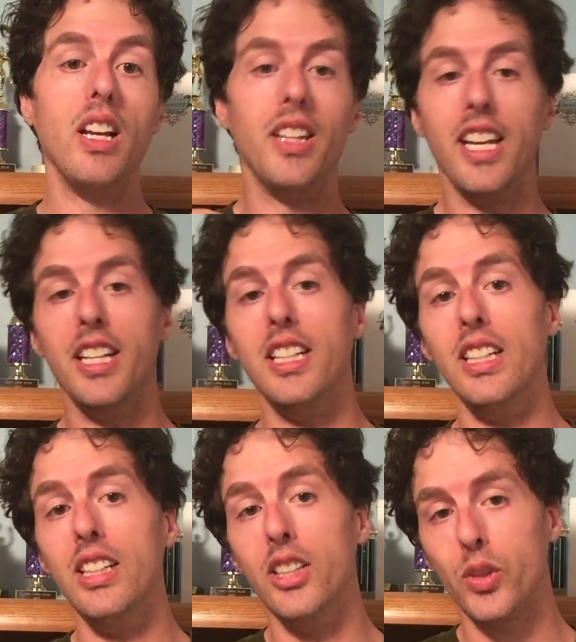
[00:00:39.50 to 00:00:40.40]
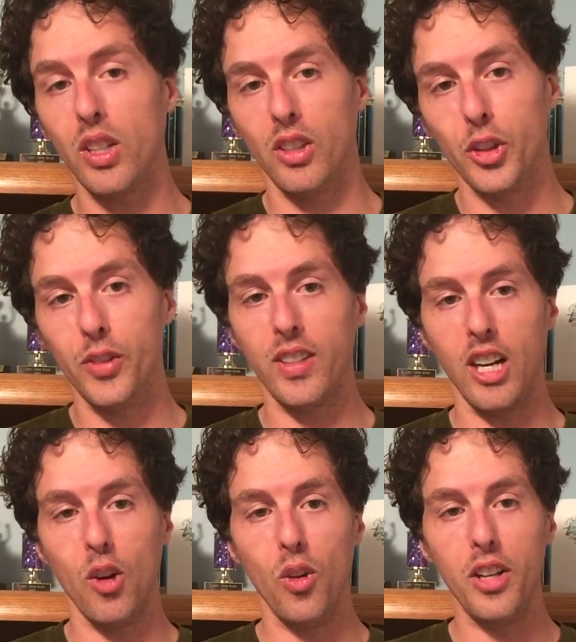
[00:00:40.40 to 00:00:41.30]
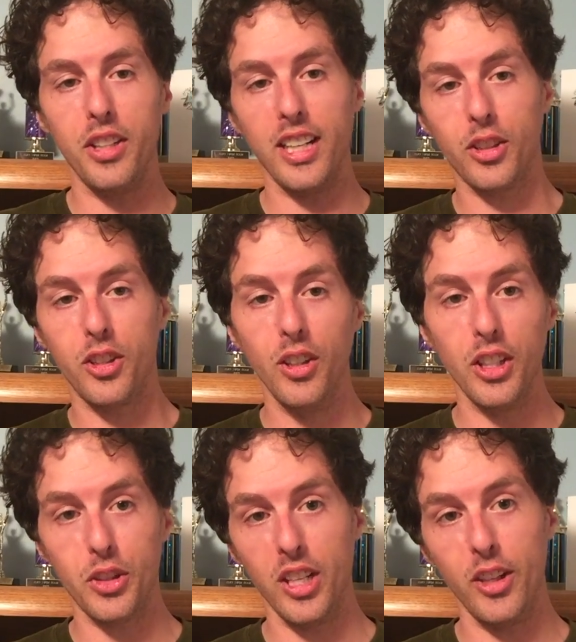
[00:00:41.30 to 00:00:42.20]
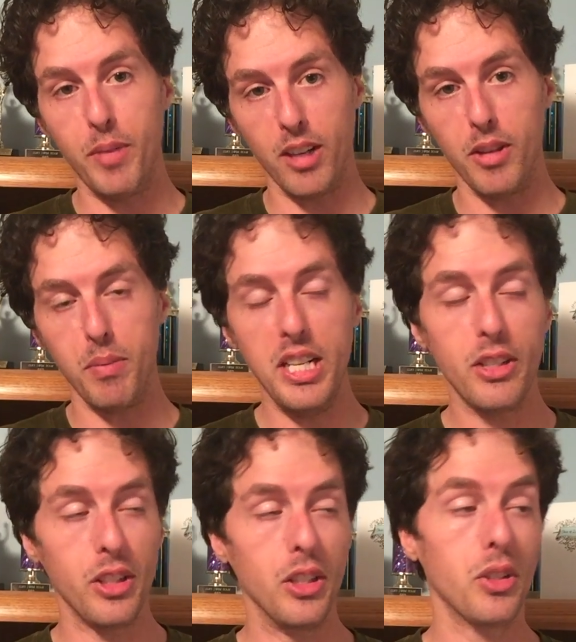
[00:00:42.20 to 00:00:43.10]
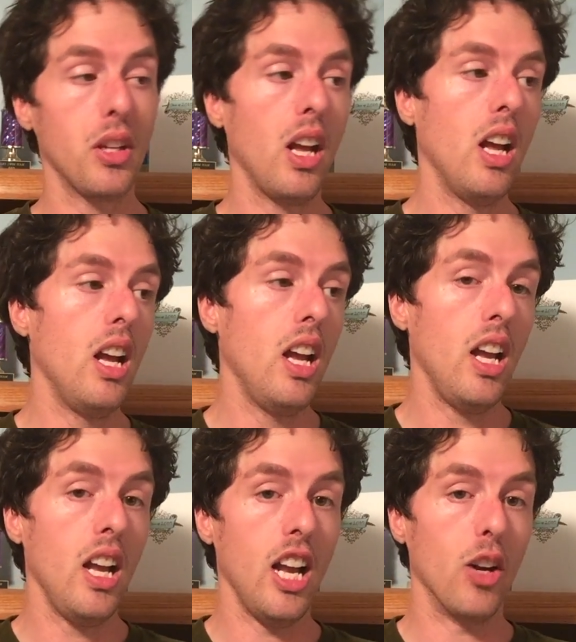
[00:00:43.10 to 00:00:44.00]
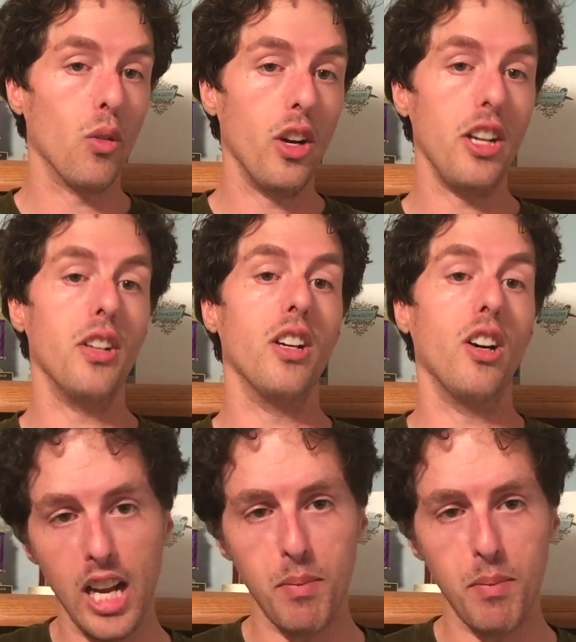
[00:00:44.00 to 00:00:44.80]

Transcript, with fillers: Then he struggles to figure out what the next do with this, life to pick up the pieces. And what do you know?